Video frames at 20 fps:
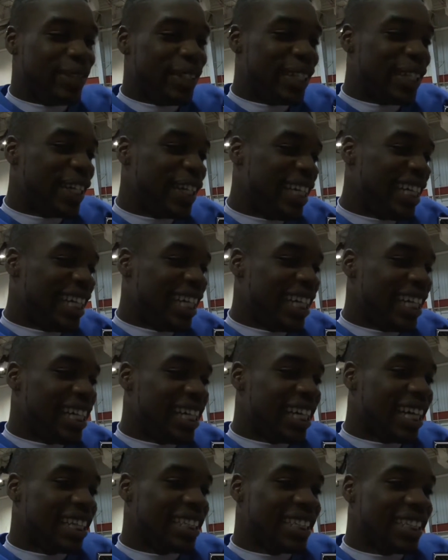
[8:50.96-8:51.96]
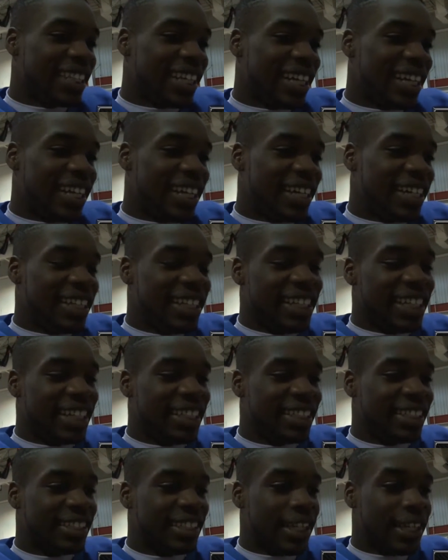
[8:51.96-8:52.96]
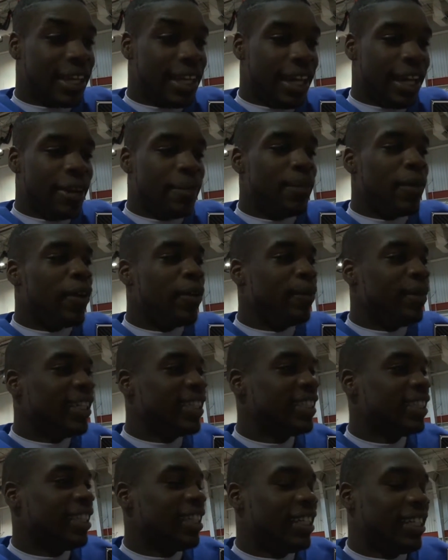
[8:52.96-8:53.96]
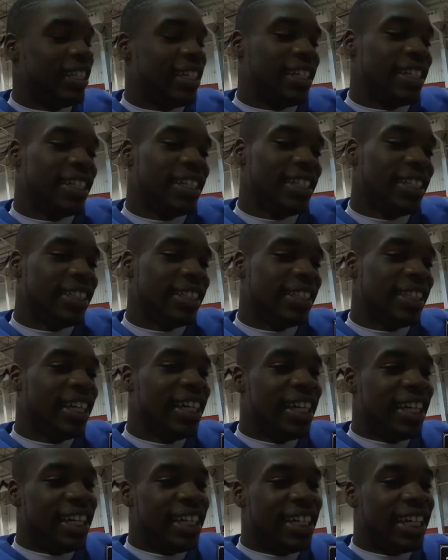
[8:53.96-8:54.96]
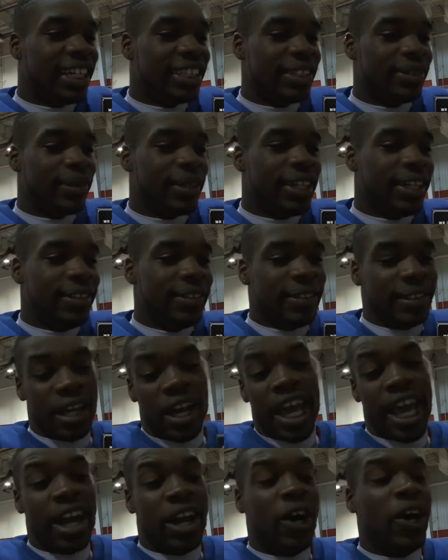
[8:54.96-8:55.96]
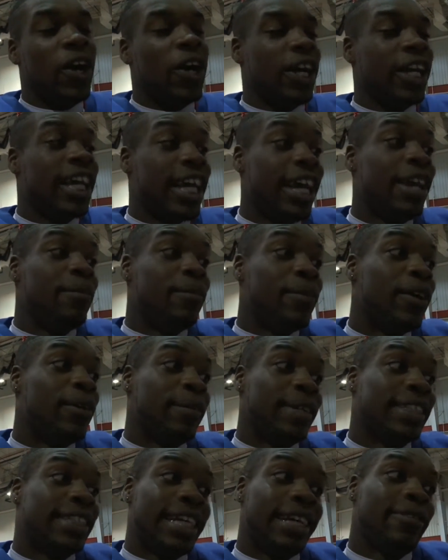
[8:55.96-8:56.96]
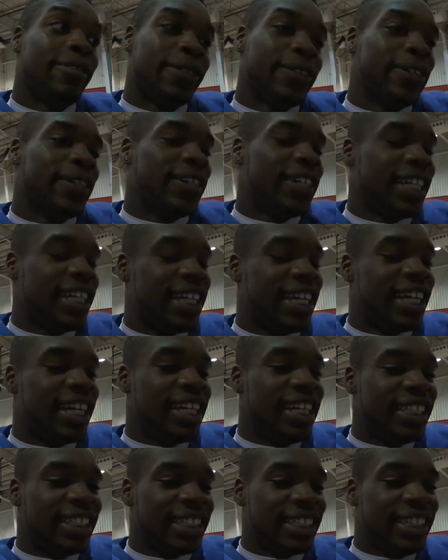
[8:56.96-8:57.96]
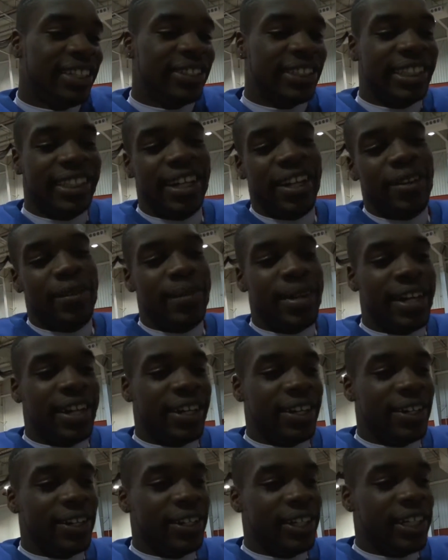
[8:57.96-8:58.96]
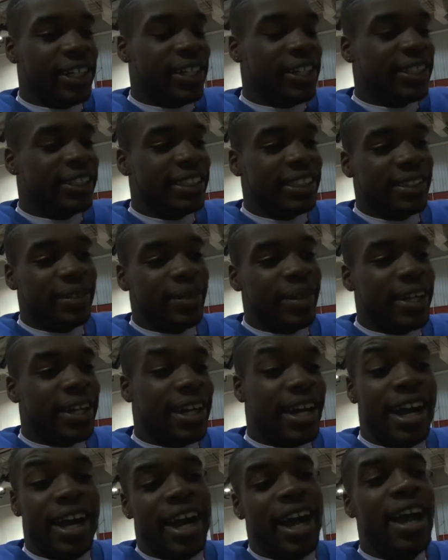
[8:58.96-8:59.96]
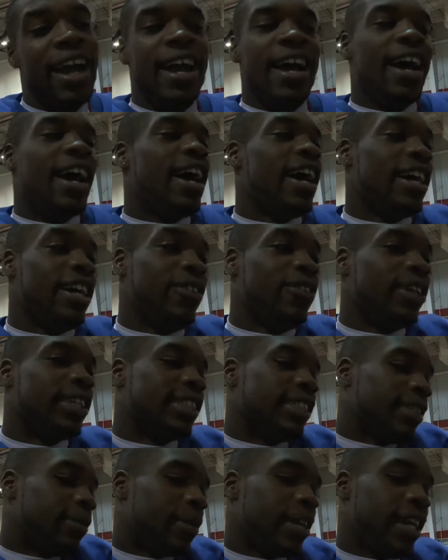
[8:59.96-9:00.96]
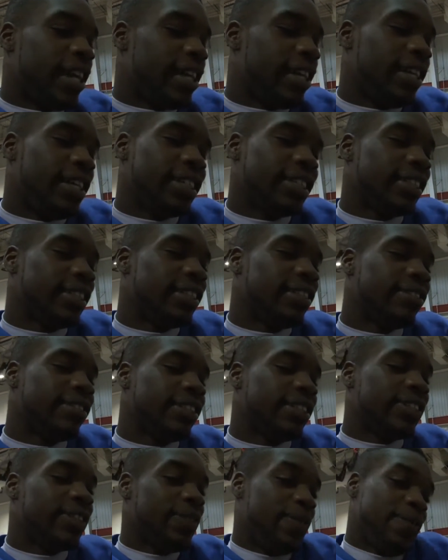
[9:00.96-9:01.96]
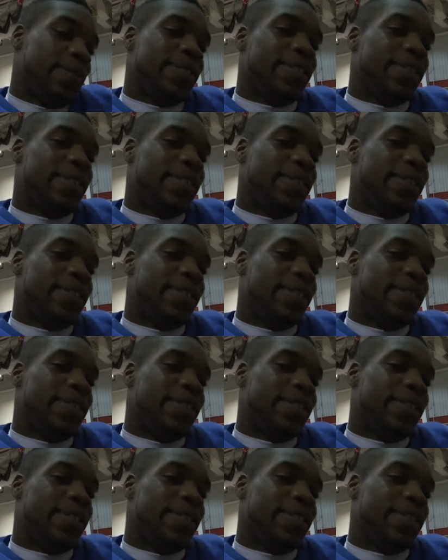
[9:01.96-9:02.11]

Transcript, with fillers: Jamill he he has his uh he has his kid moments and uh, he's he has some at heart kid moments, like for real. And uh, he he was talking about it earlier, just about how he wants some candy and stuff. So.